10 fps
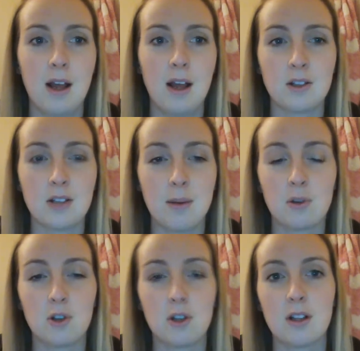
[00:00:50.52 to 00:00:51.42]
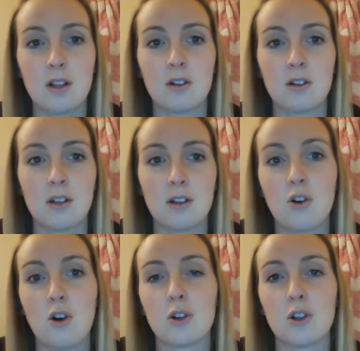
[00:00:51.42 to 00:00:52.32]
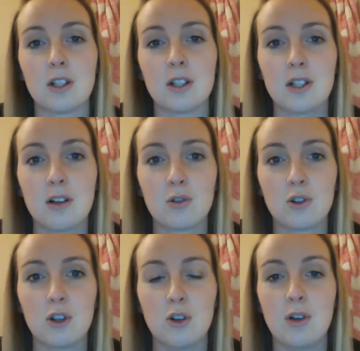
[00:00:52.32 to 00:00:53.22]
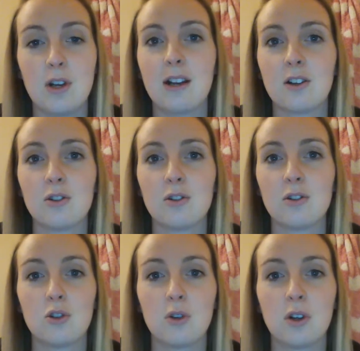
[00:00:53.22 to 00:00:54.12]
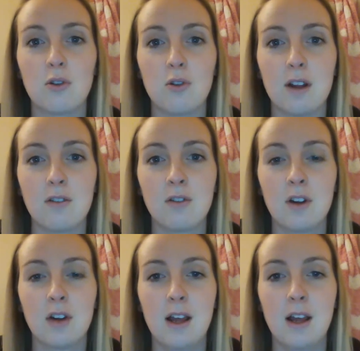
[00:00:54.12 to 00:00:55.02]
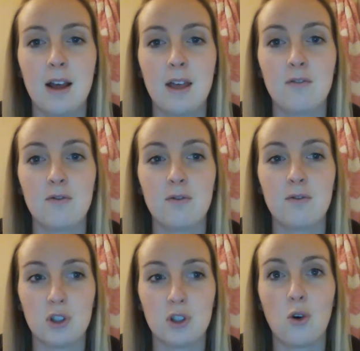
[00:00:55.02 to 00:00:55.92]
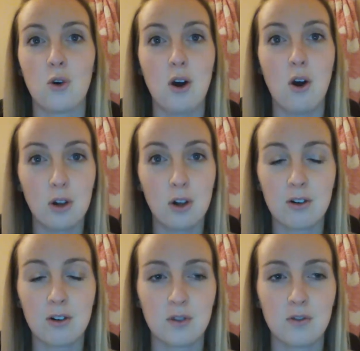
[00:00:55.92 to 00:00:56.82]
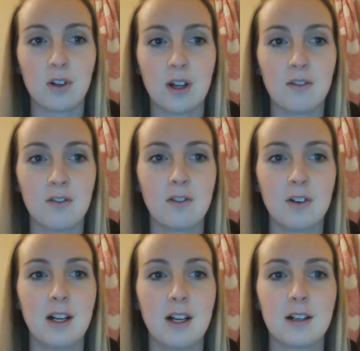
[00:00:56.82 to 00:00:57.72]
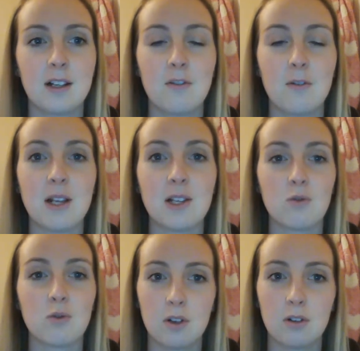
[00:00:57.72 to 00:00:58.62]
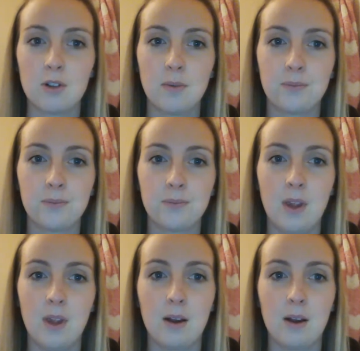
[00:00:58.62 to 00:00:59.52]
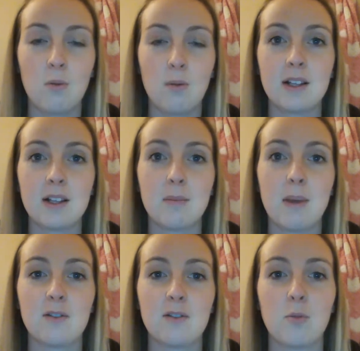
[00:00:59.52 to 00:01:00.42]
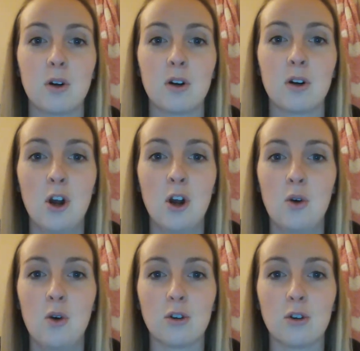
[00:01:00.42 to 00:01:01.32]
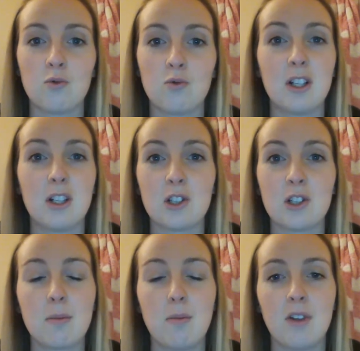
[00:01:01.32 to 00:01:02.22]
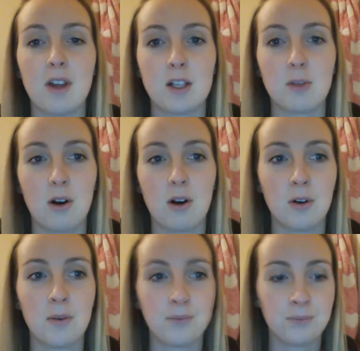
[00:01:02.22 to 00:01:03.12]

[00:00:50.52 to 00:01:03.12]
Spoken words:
to demonstrate that the knowledge and the skills that you gain doing Thrive, if used in all areas of your life, can give amazing results. Combating emetophobia was really just the tip of the iceberg.